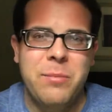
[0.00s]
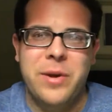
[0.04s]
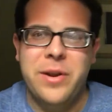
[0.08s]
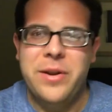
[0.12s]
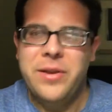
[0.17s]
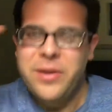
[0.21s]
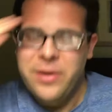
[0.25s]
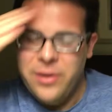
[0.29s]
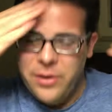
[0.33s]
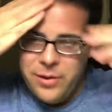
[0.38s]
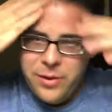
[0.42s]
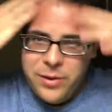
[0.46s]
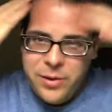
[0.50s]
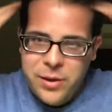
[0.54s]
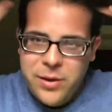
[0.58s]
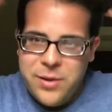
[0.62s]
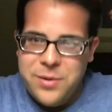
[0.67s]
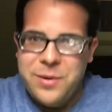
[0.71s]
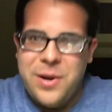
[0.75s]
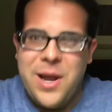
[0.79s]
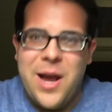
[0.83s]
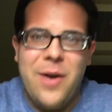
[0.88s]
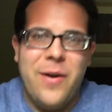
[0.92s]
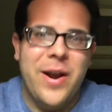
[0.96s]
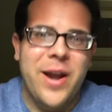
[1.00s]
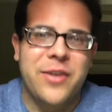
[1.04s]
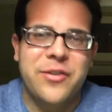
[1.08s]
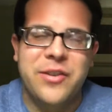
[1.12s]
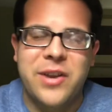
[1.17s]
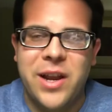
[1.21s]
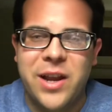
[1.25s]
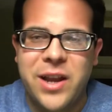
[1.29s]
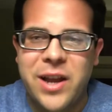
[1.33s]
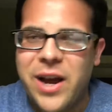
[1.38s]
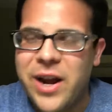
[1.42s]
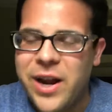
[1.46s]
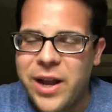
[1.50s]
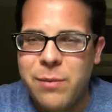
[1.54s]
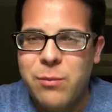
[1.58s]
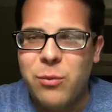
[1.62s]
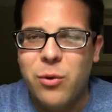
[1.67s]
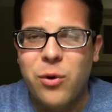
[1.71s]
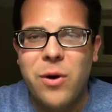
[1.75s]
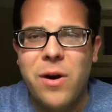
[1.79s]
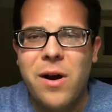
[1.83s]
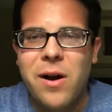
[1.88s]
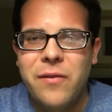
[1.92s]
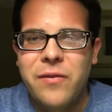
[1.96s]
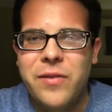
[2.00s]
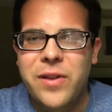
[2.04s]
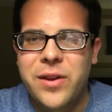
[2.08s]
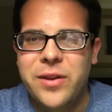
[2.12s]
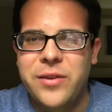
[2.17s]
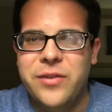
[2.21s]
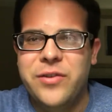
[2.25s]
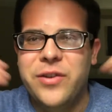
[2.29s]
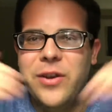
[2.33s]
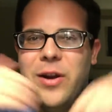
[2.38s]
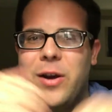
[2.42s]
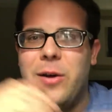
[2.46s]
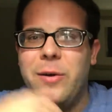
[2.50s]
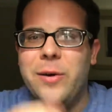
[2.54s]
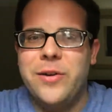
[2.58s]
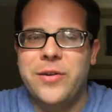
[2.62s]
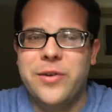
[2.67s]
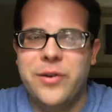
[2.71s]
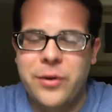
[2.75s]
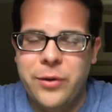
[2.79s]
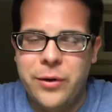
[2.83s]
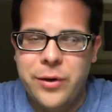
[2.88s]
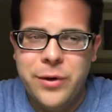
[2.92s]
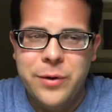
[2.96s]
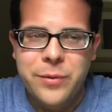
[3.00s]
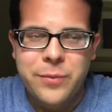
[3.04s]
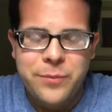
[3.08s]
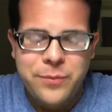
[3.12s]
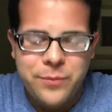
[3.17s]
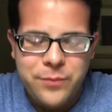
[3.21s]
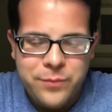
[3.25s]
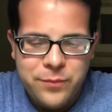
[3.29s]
But now I guess I cut it more often, so it's good.